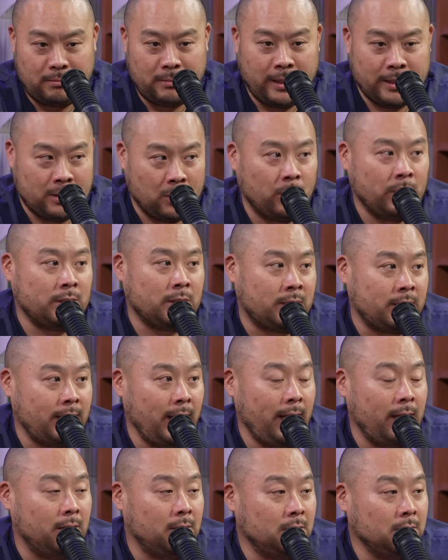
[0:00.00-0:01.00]
it's always a
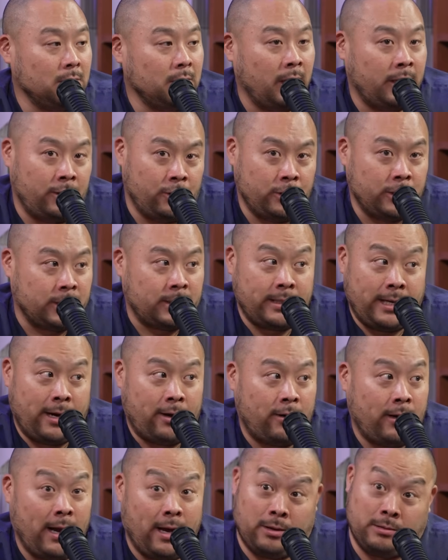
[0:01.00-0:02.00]
scale, and you just
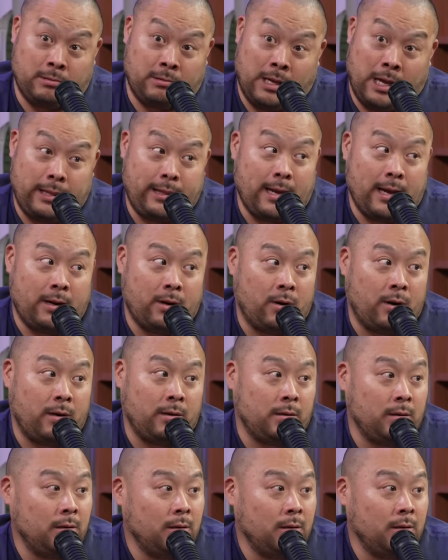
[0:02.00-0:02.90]
tear it out. Not that hard.